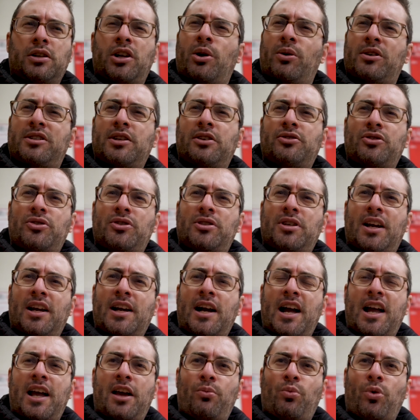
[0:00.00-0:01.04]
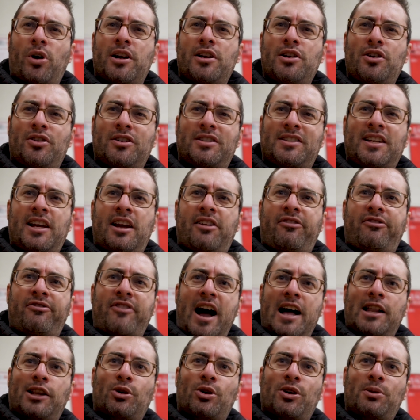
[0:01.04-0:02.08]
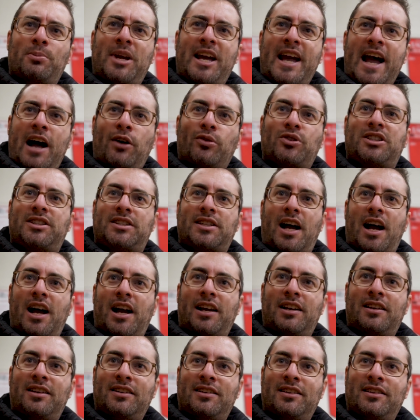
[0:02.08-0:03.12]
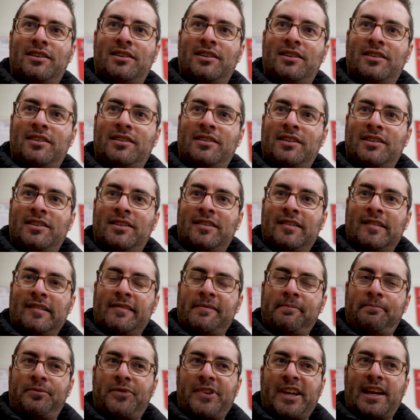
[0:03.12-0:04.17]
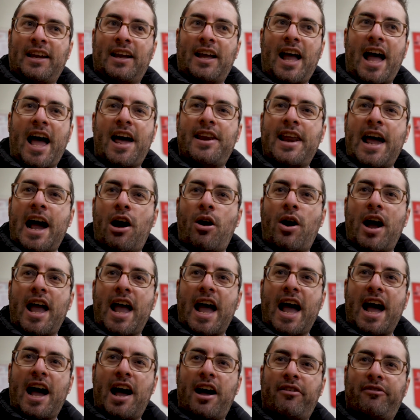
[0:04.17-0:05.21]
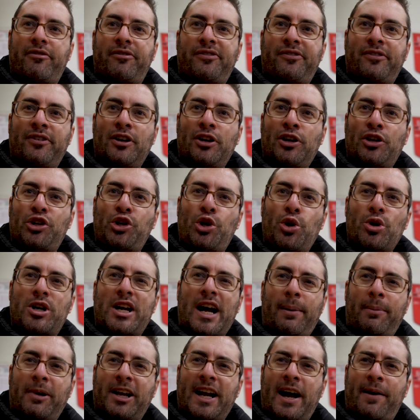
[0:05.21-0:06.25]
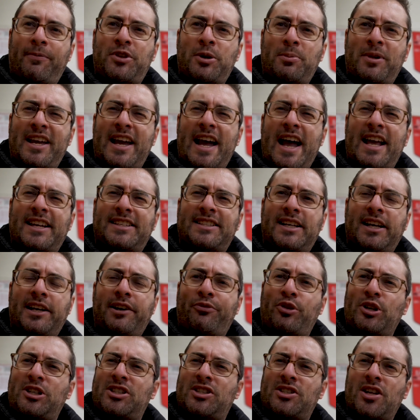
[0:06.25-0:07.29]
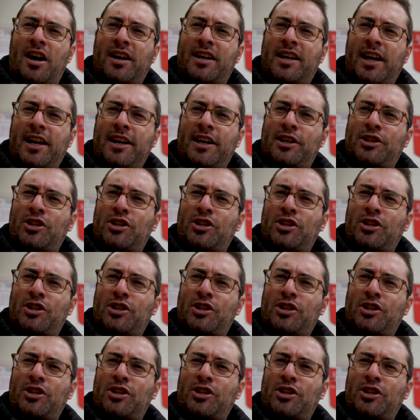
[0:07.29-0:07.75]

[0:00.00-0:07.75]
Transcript: you know, it's interesting, I had one of your staff following me outside, and now I have you coming up to me asking if we snuck in.